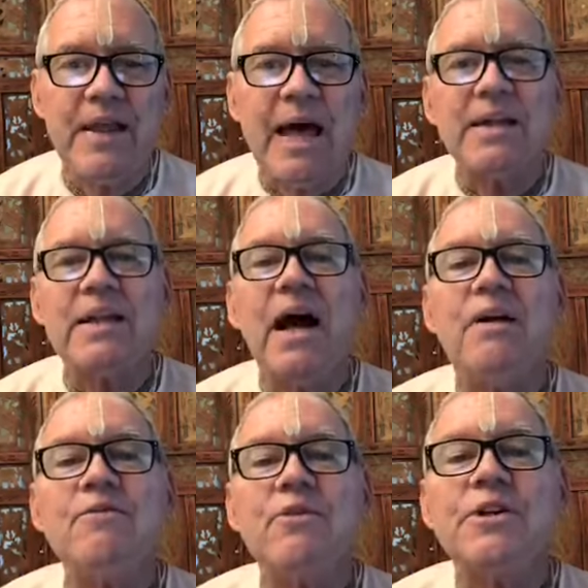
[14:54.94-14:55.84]
that
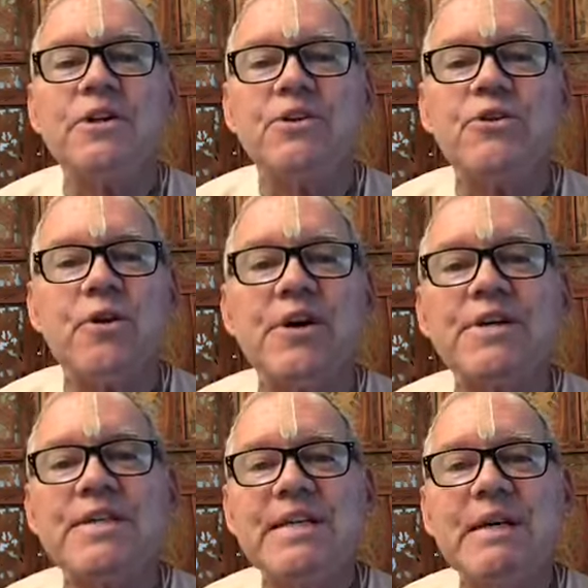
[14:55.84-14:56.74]
love which
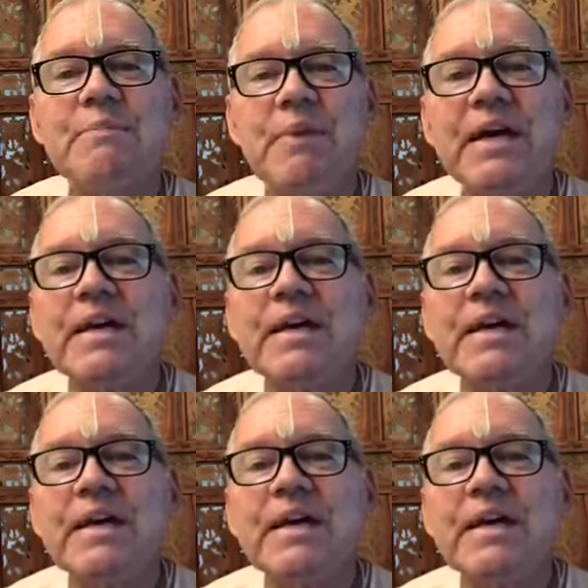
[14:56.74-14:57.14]
enjoys deep,